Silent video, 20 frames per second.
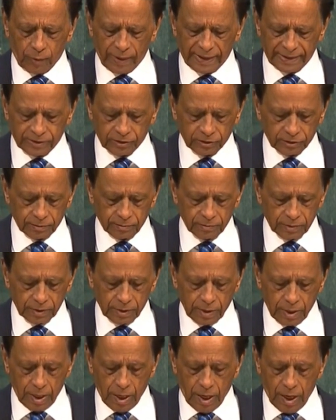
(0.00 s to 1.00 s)
to the
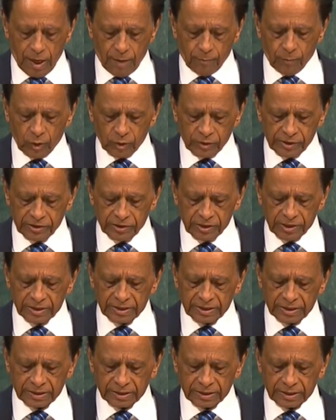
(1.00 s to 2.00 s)
questions.
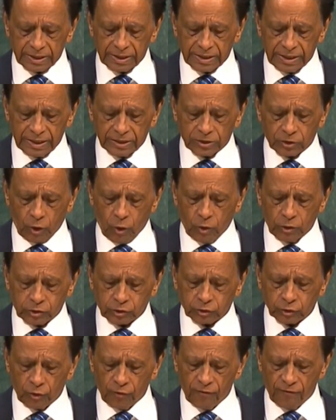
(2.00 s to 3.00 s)
Mauritius is
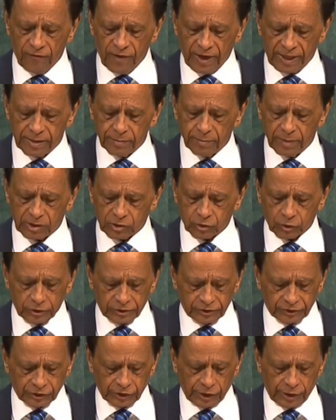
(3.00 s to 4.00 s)
also very
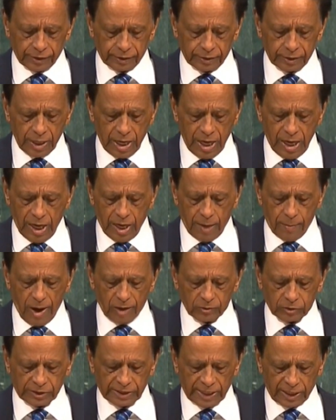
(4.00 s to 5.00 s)
much concerned
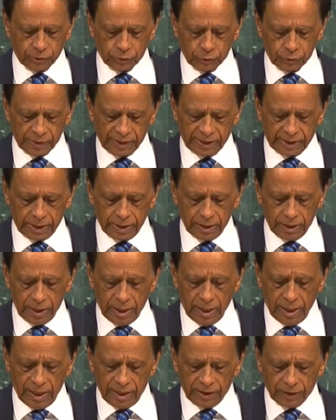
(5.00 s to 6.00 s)
about
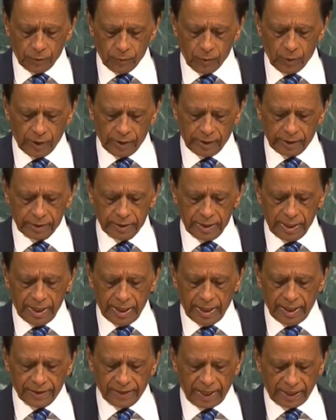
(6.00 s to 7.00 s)
security in the world,
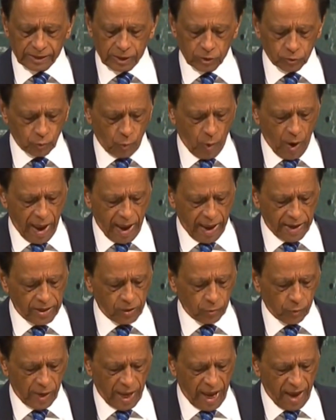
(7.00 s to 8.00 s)
and that is
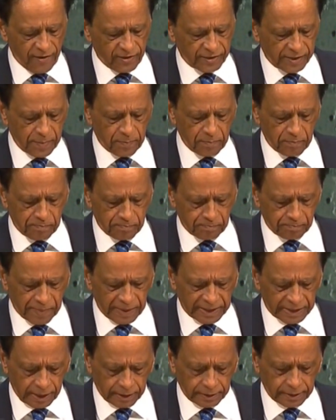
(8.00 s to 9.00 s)
why we have
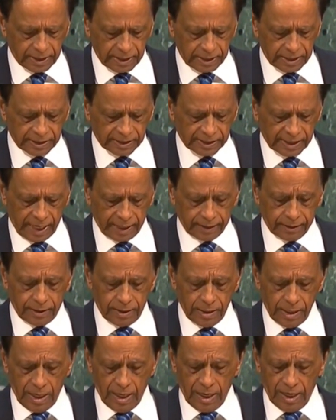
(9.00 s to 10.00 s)
repeatedly
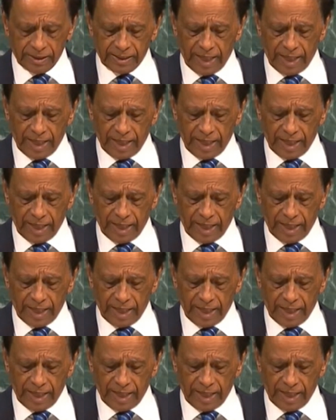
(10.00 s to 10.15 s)
said